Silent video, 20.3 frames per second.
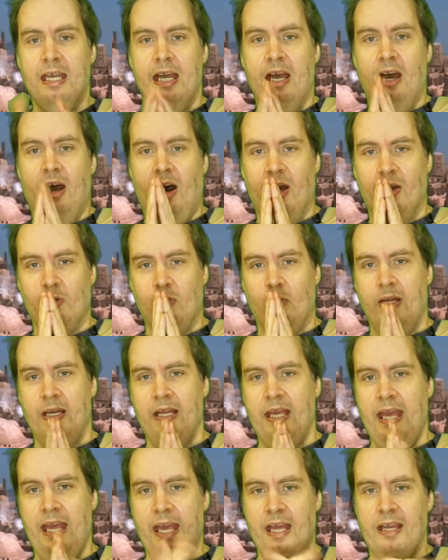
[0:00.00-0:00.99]
On one
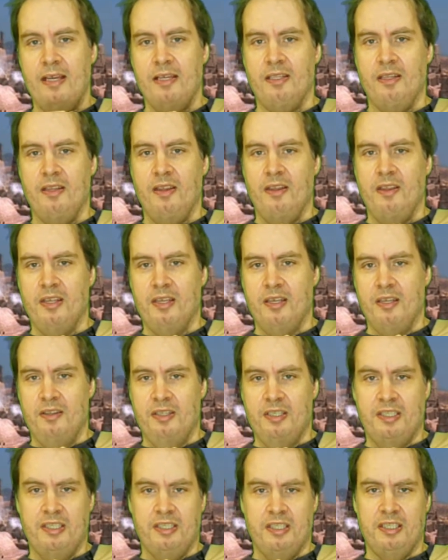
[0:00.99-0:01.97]
hand, the
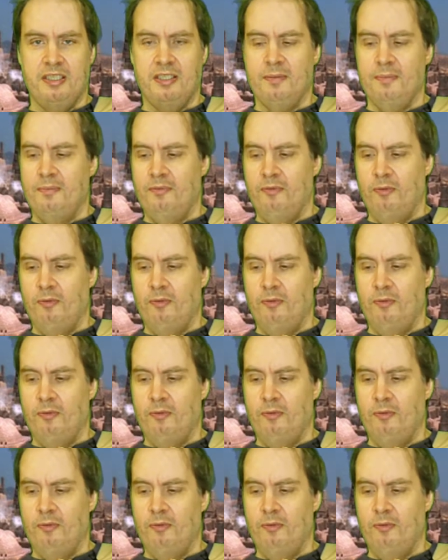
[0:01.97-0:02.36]
the system